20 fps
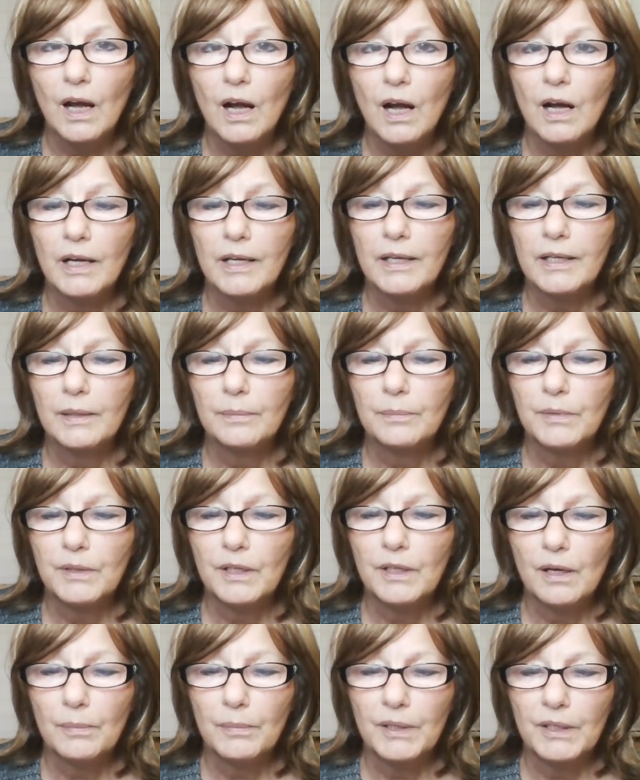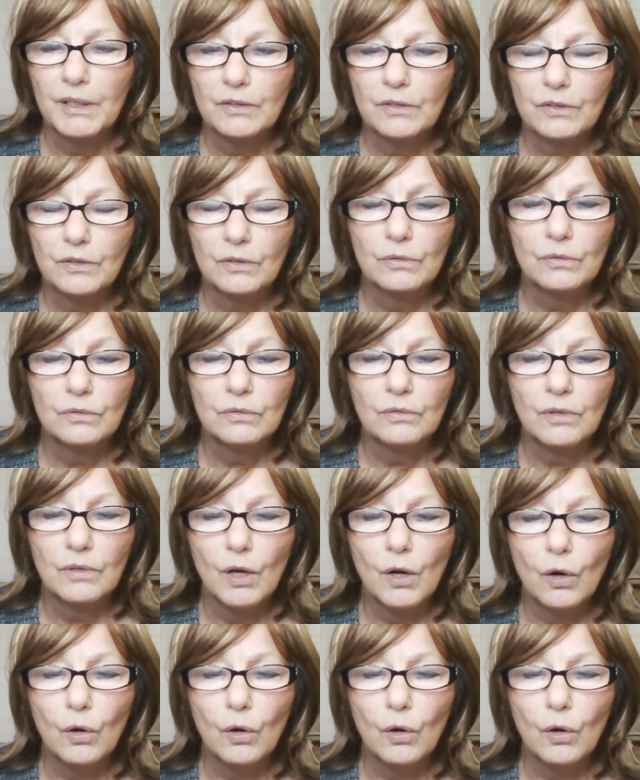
I am coming soon.